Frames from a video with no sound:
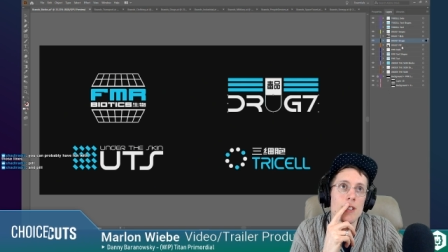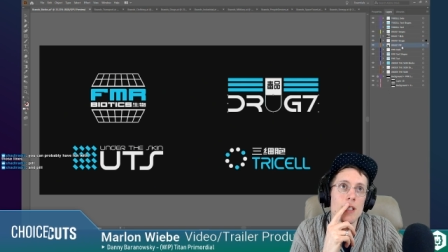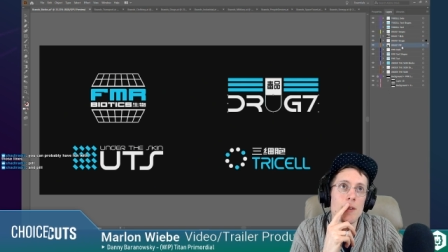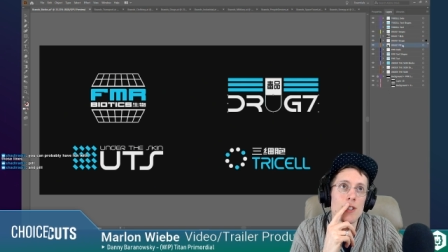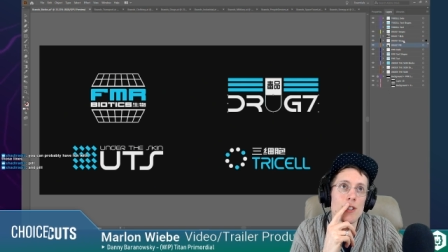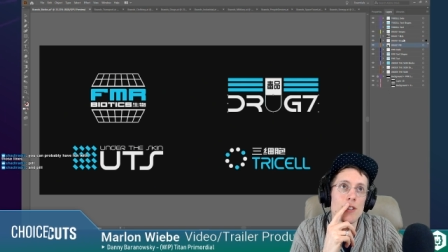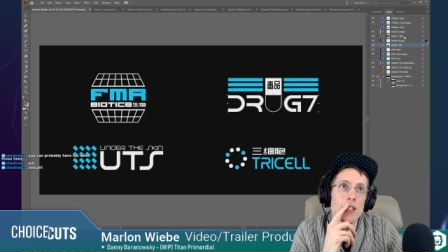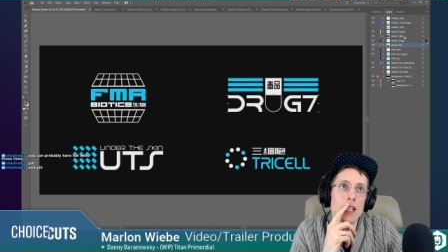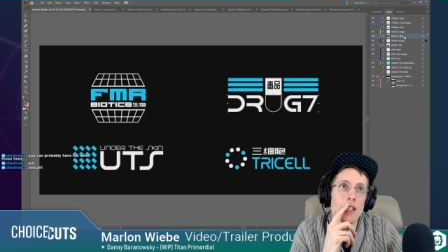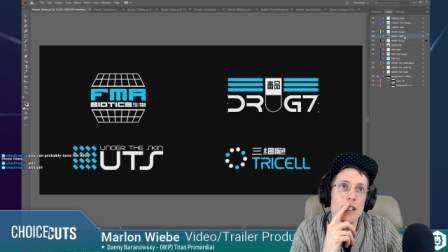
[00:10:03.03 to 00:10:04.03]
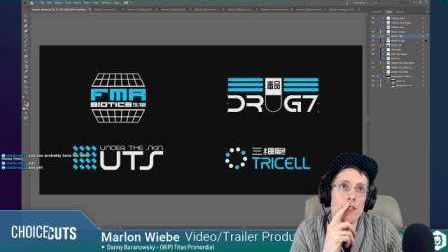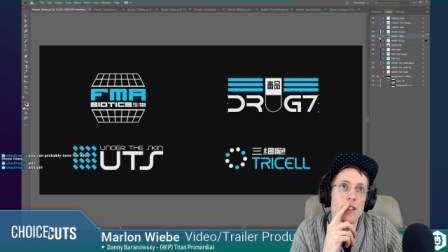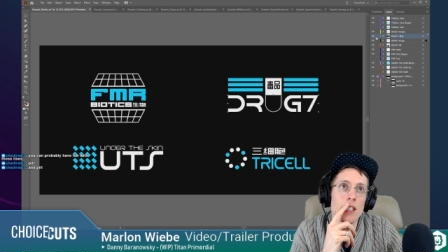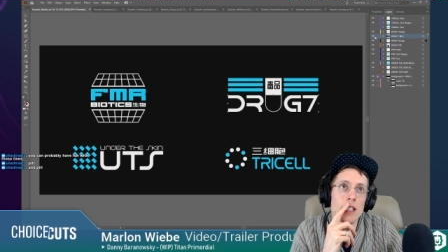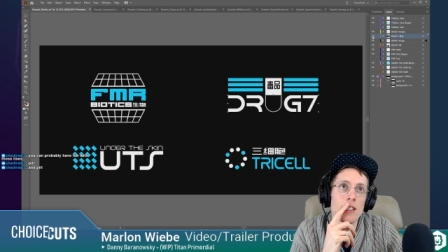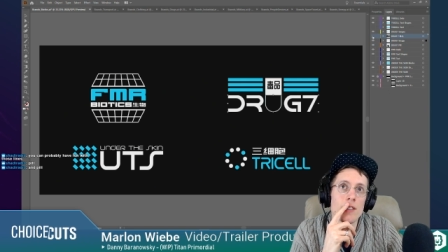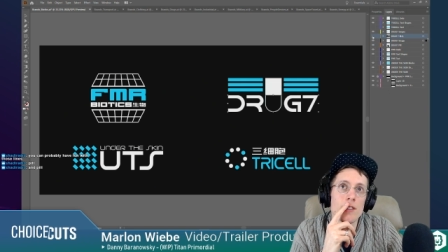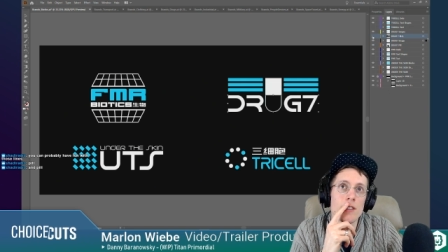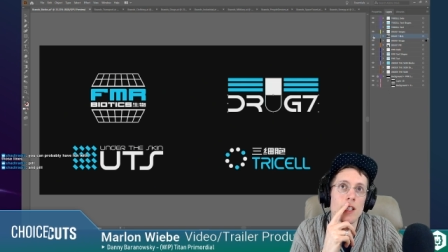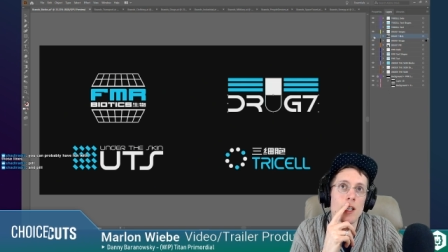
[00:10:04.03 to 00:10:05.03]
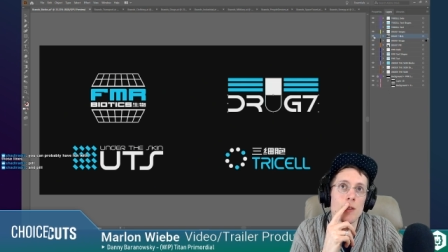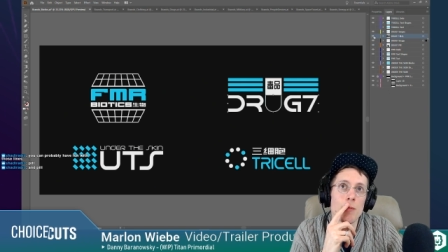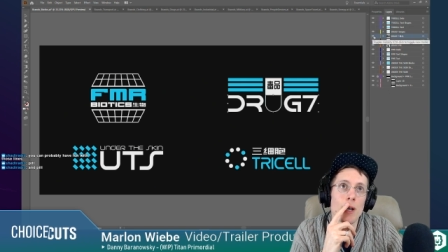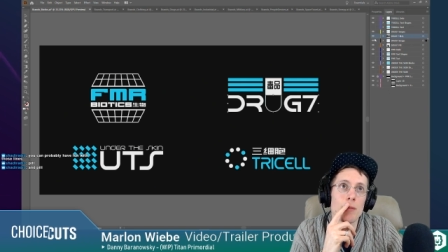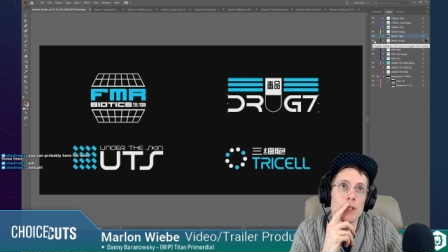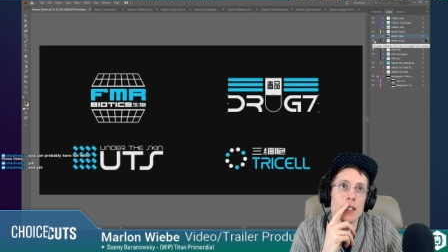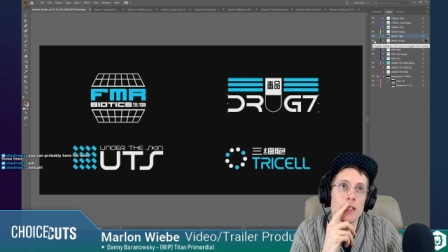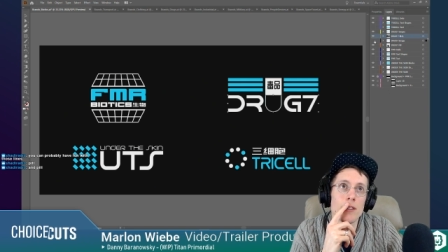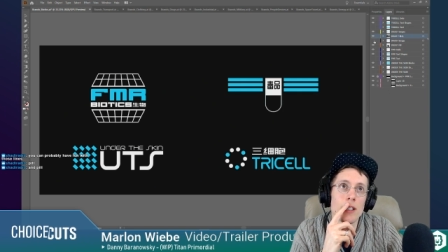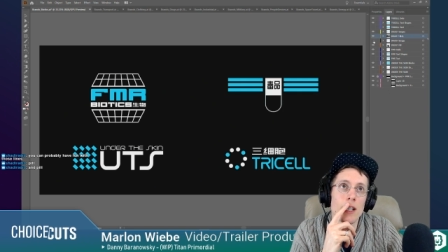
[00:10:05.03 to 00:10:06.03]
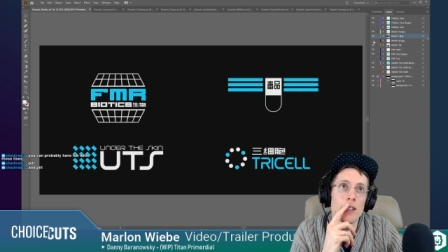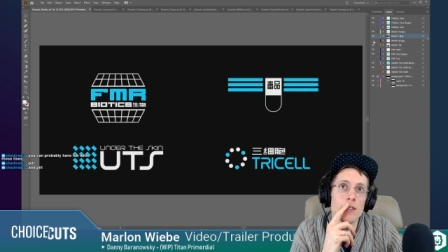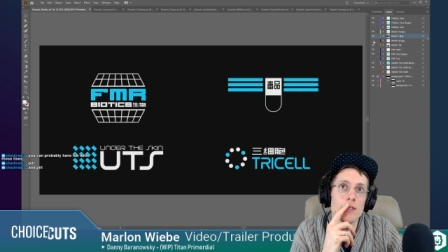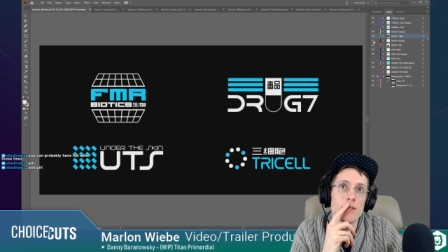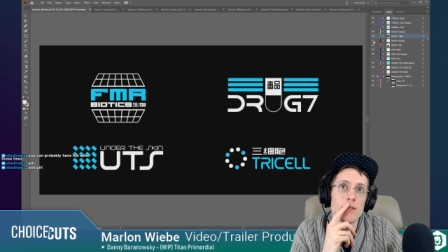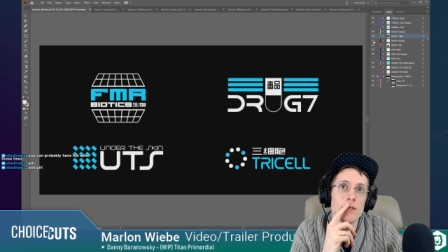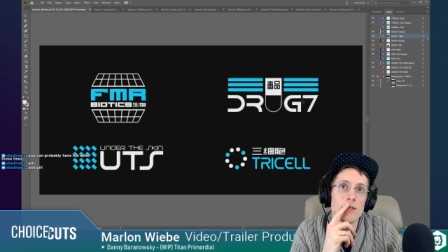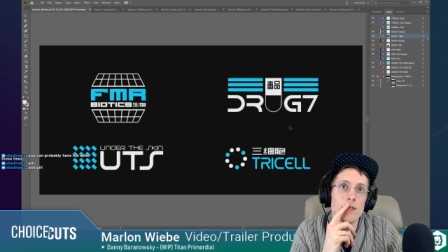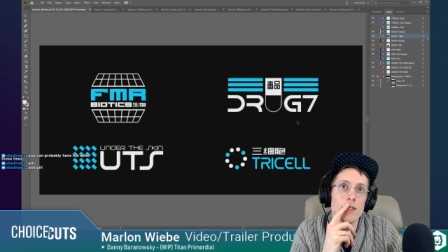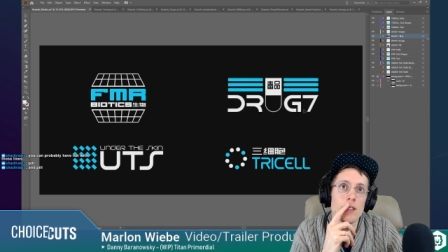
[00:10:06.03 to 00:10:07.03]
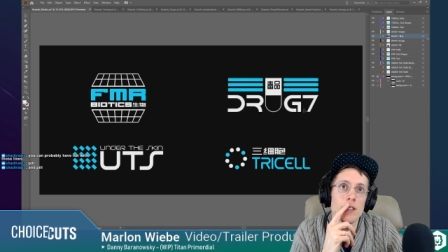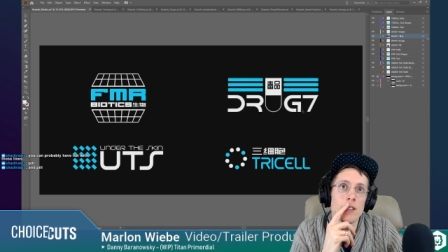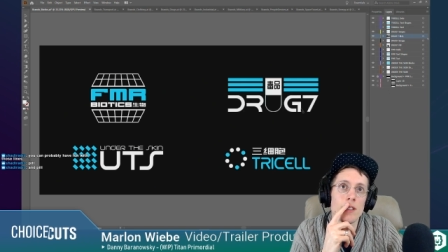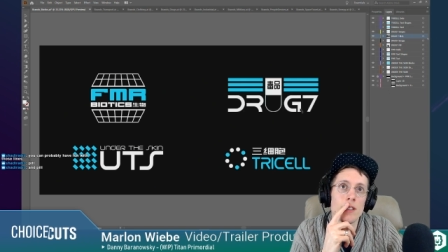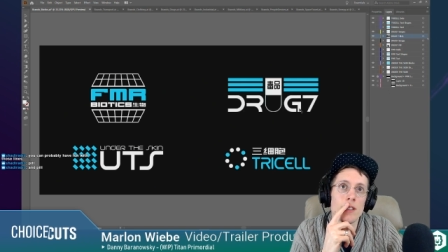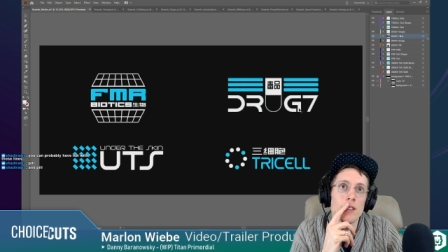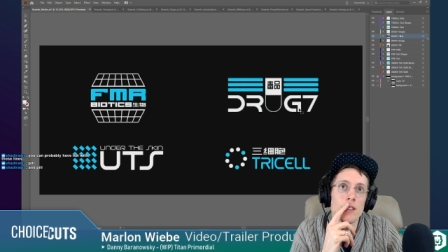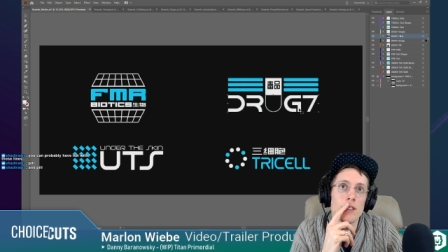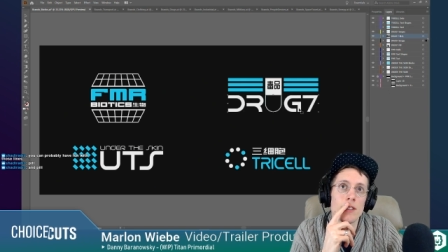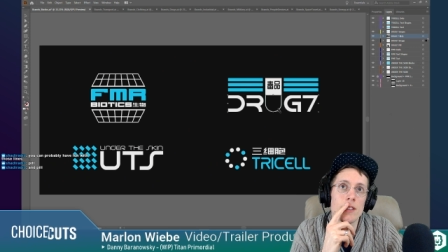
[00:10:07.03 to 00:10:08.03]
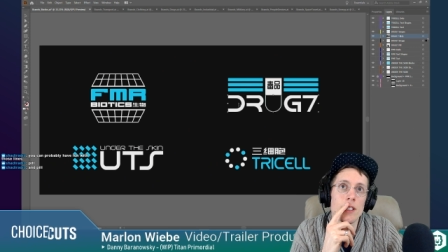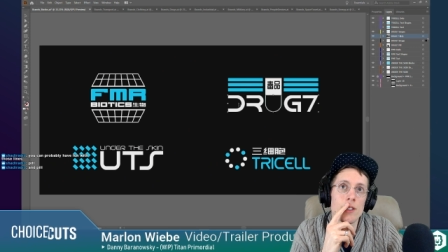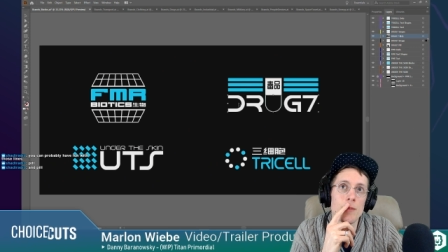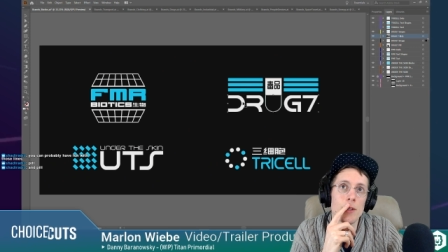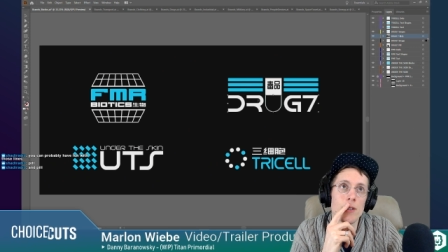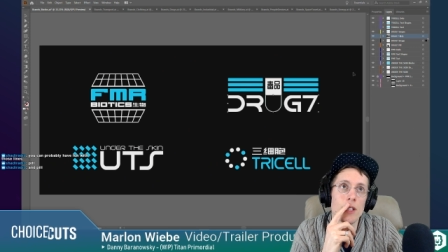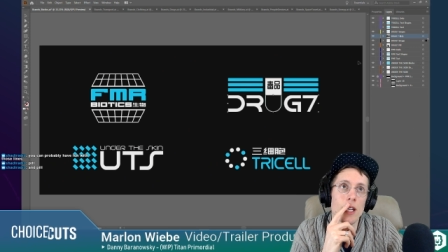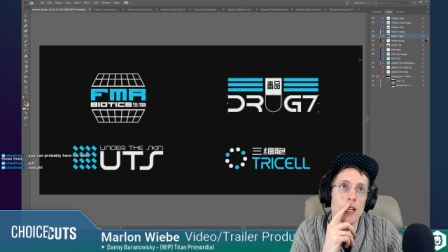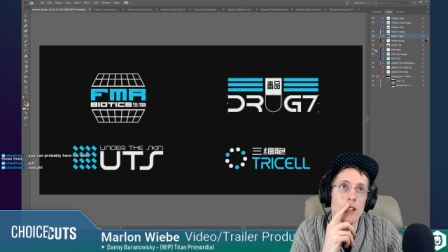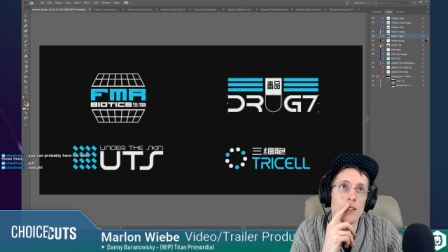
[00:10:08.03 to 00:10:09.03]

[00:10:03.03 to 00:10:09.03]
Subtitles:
gonna make sure that everything is layered properly. Okay. That should be okay.